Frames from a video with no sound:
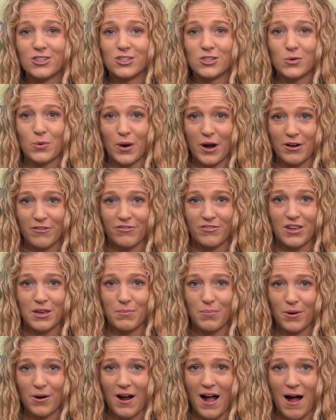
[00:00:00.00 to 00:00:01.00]
square feet
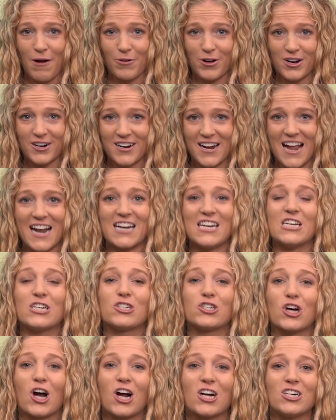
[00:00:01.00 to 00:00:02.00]
per hour, and he
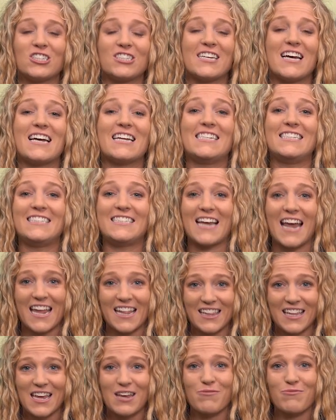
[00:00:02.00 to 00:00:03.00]
charged a
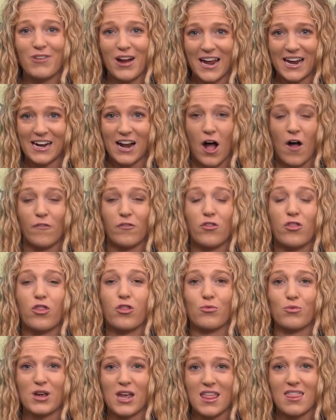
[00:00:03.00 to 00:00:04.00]
daily rate of
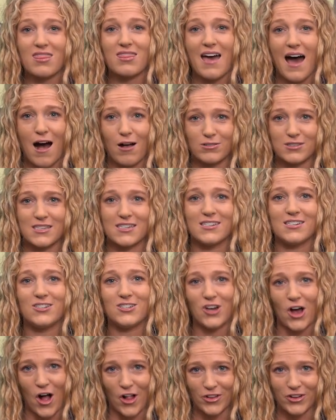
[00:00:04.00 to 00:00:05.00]

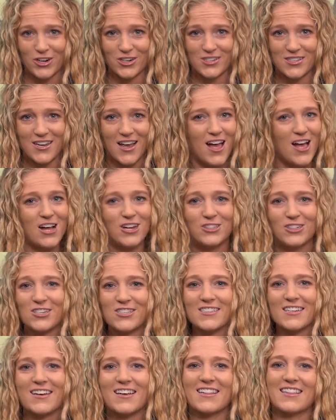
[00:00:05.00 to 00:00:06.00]
$3,000.
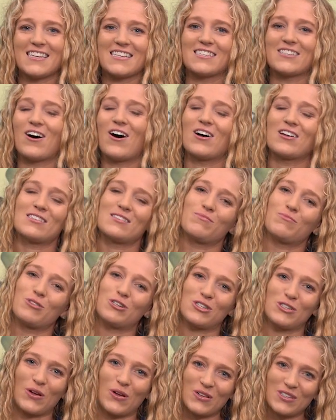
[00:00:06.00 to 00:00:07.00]
Just look at these awesome
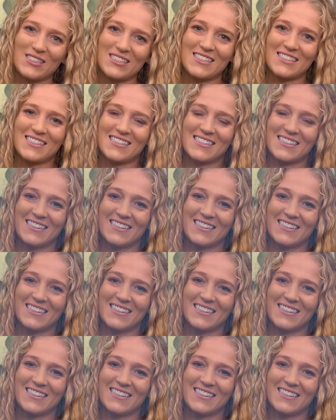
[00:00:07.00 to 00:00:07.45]
results.